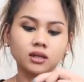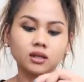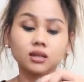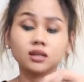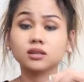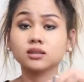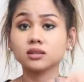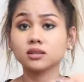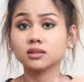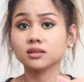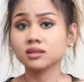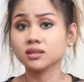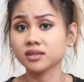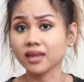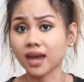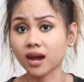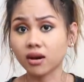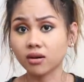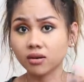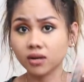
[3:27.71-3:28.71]
Indian
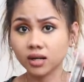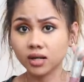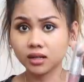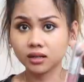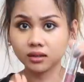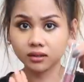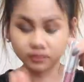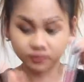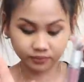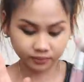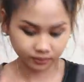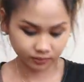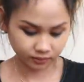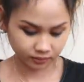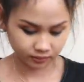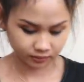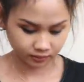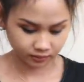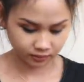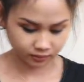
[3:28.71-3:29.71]
Sari,
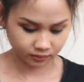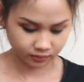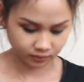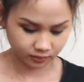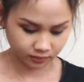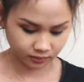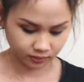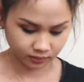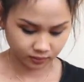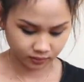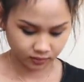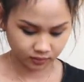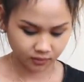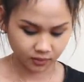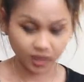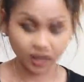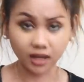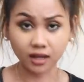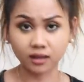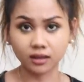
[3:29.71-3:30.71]

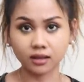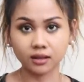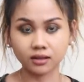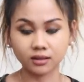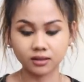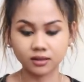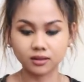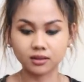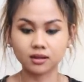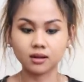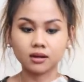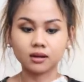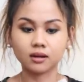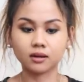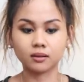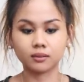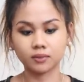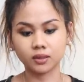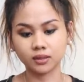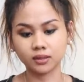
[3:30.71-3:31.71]
and then
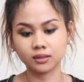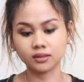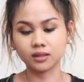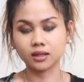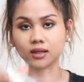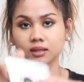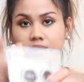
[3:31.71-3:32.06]
some. This is